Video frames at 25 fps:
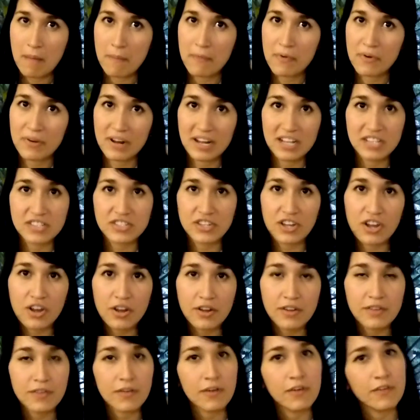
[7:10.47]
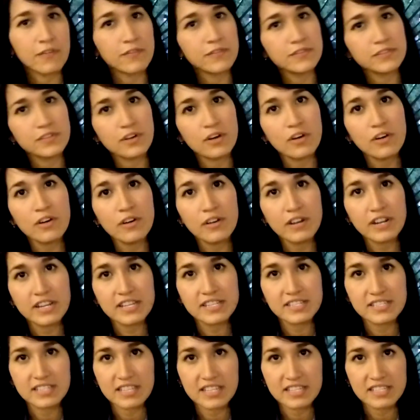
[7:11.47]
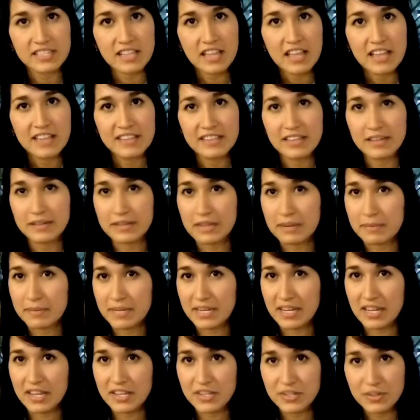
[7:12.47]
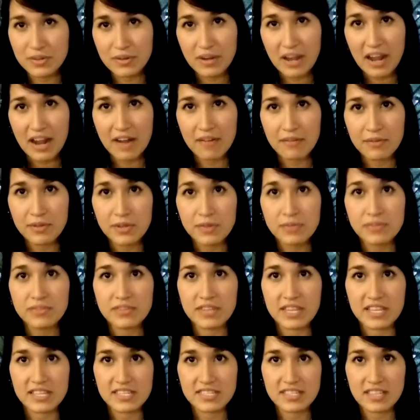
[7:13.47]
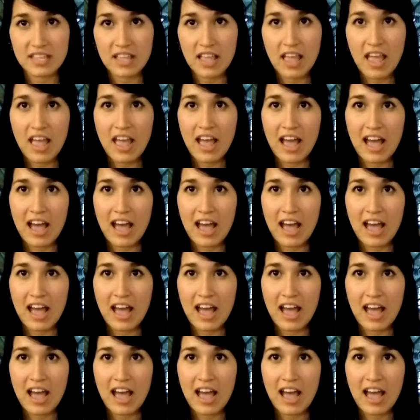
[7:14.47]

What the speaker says: Moral tone of honesty, determination, and rudeness,